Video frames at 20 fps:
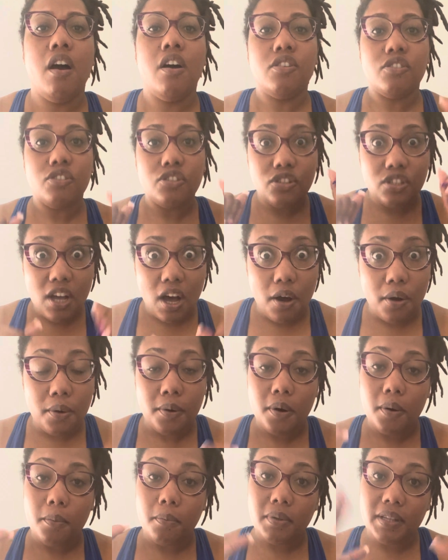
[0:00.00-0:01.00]
So
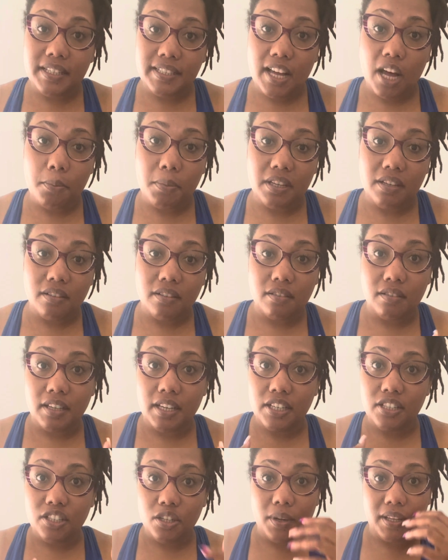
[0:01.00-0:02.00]
please help me
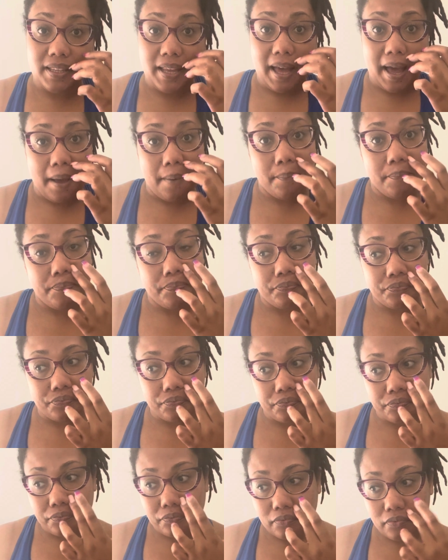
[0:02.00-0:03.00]
in doing that.
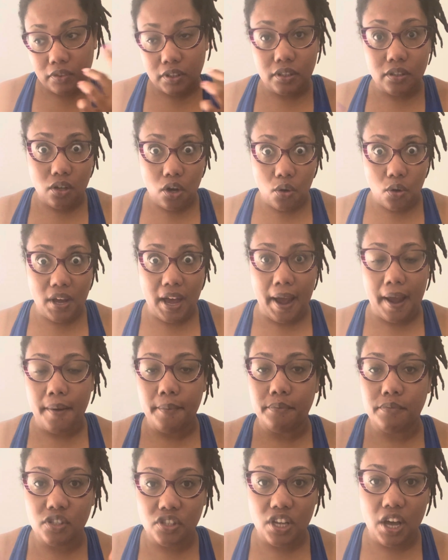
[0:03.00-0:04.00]
Okay,
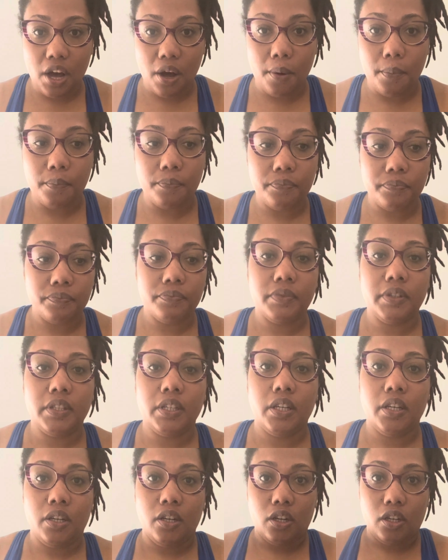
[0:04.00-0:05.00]
so
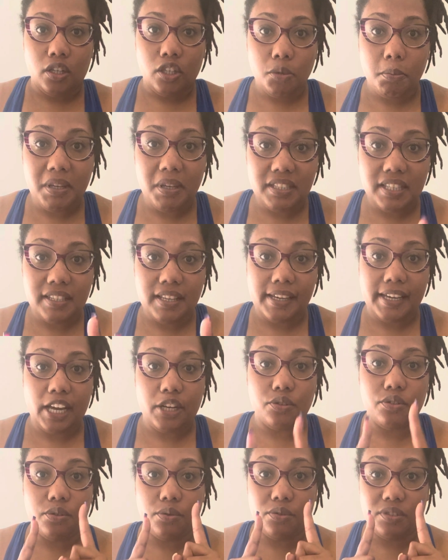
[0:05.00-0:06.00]
Lume, since I
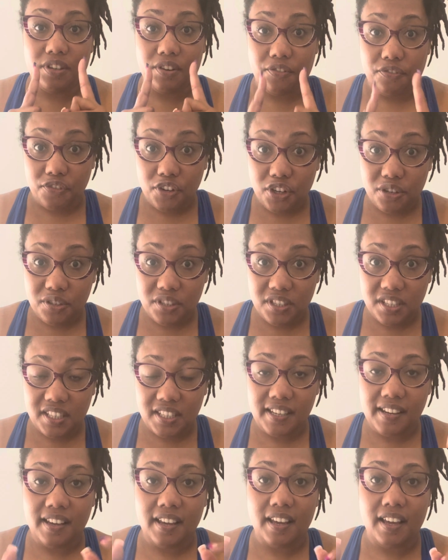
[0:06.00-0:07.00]
introduced it
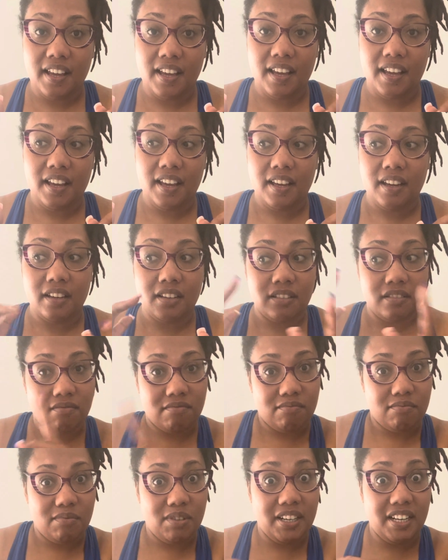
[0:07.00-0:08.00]
first,
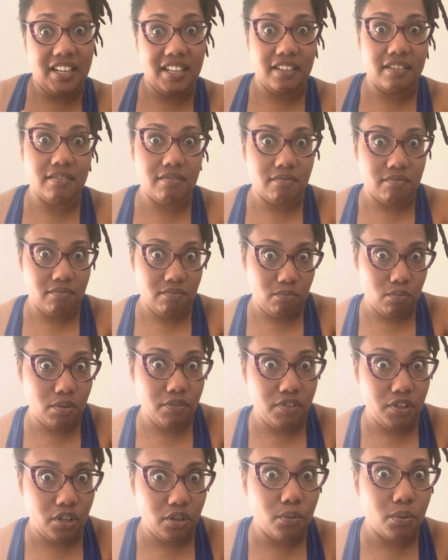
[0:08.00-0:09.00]
we're gonna
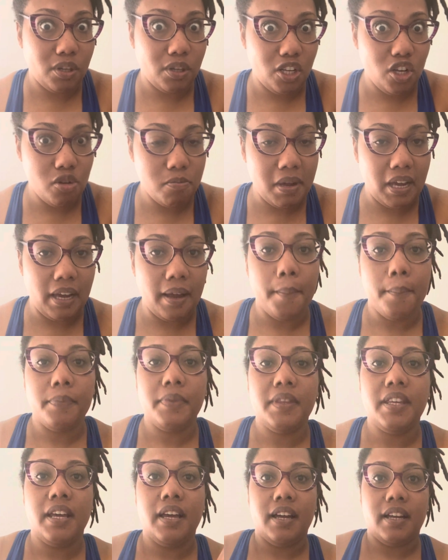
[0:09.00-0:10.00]
review Lume.
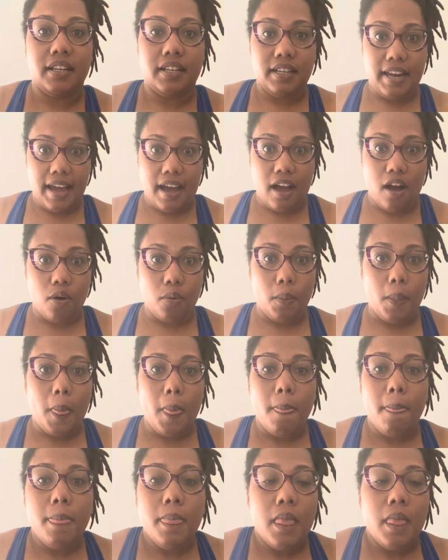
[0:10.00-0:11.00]
Now,
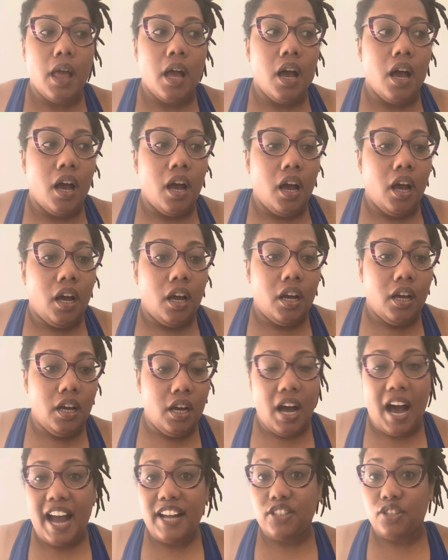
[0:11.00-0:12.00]

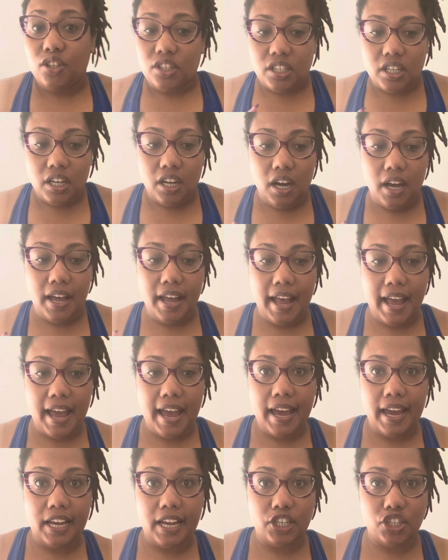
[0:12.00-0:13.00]
I took
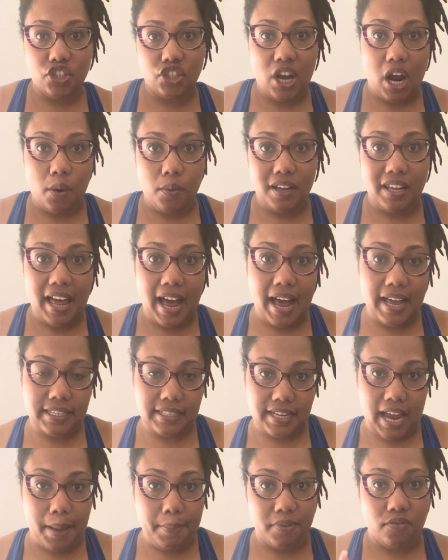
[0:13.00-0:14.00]
a shower last
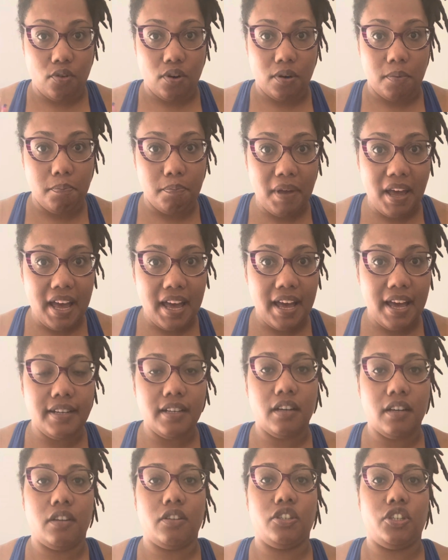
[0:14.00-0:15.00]
night before bed,